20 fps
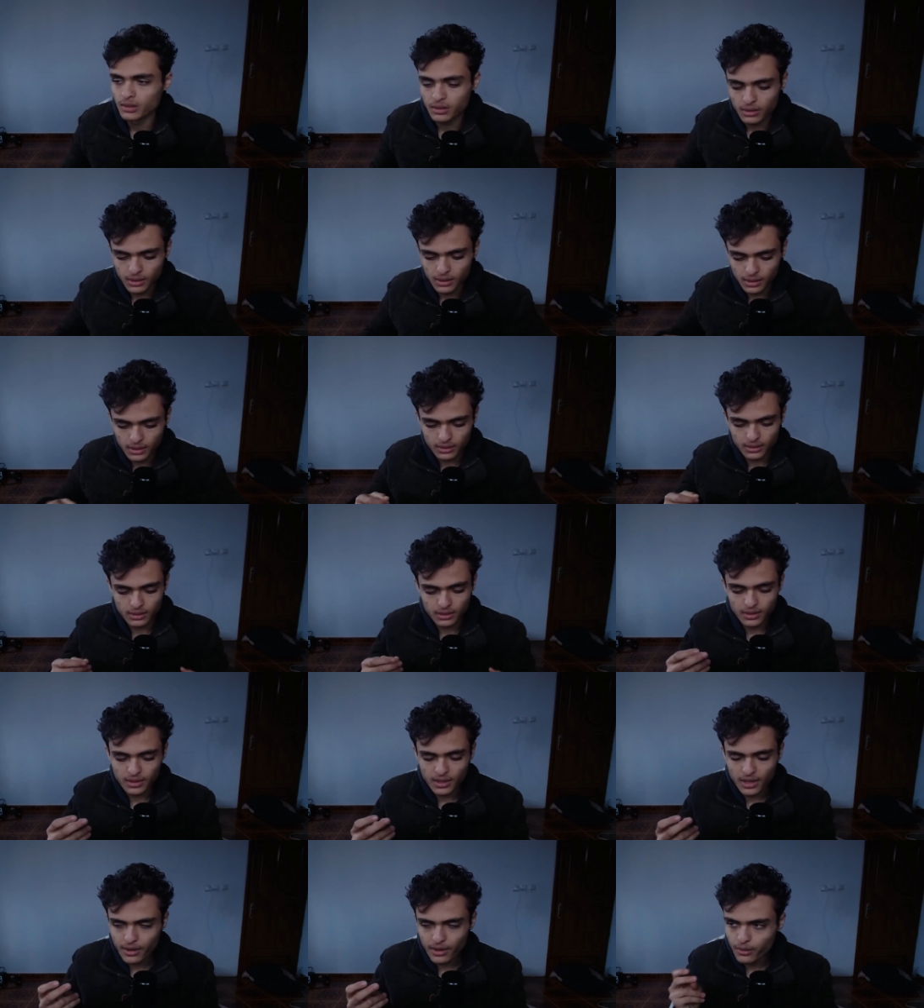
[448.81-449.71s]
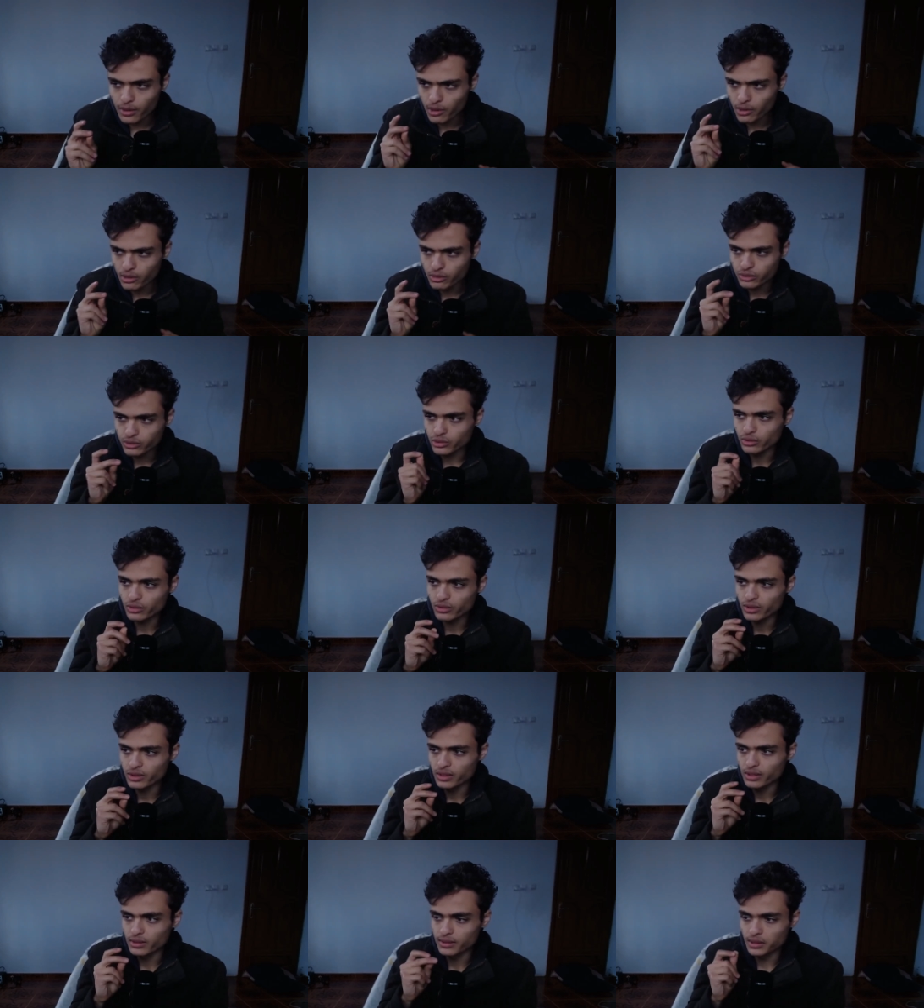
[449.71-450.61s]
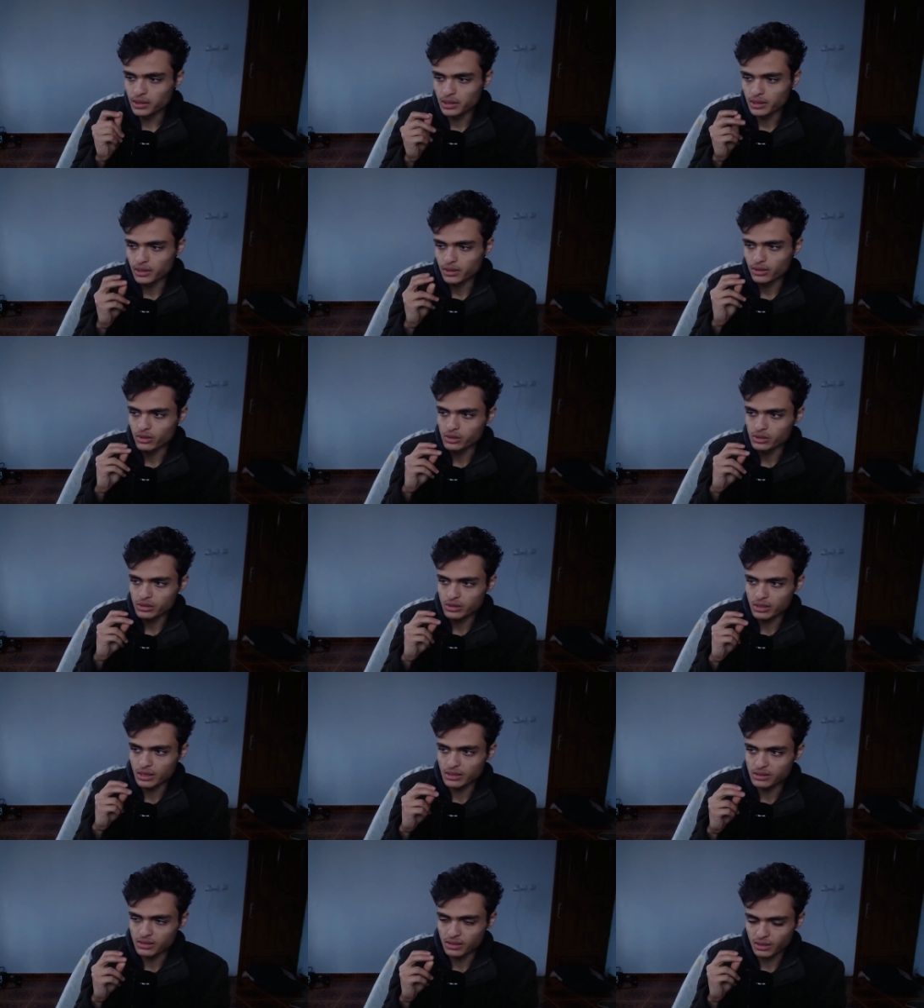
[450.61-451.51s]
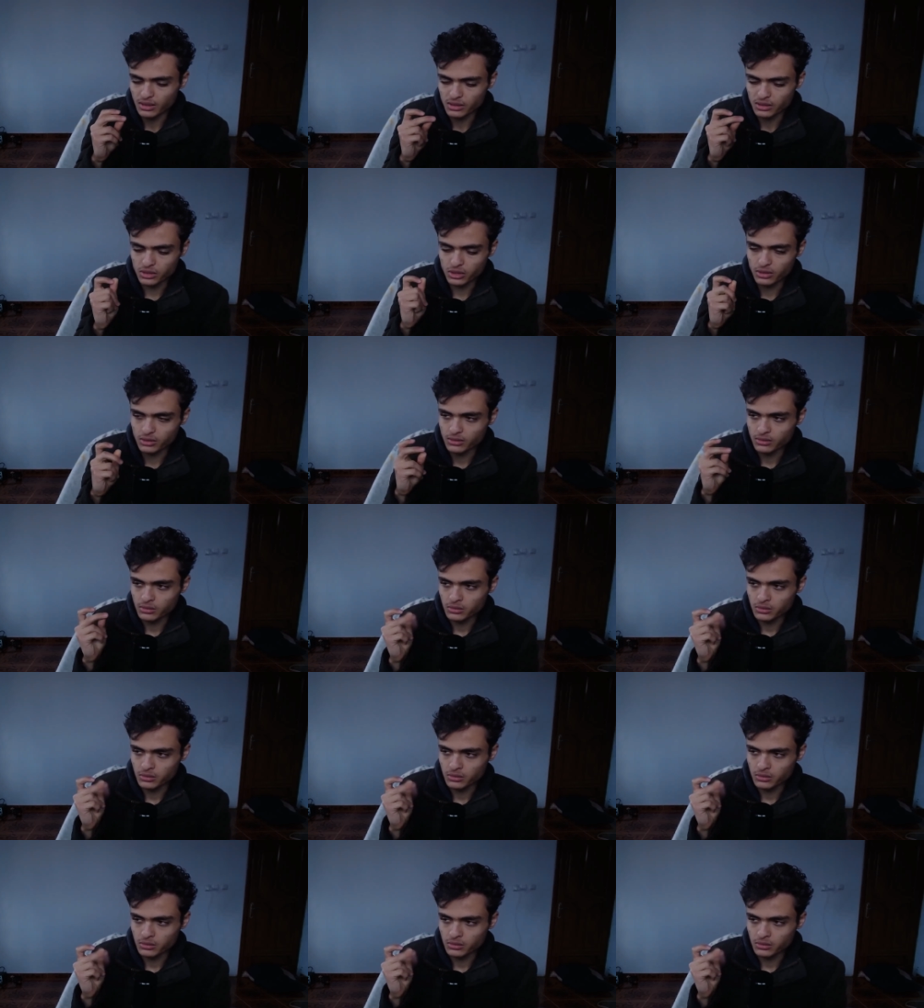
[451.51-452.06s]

And now I'll show you the noise cancellation.